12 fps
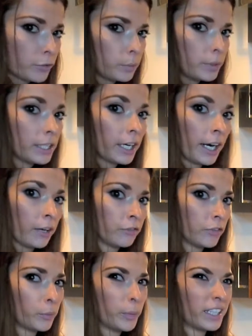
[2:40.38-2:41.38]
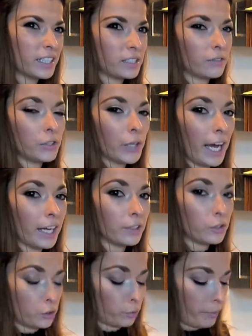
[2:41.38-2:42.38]
be careful, because if you add
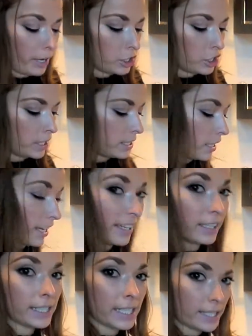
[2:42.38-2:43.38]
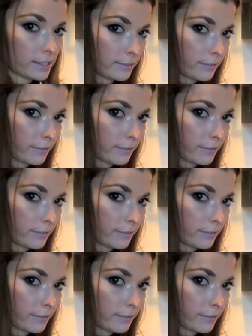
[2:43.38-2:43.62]
too much, it's not gonna taste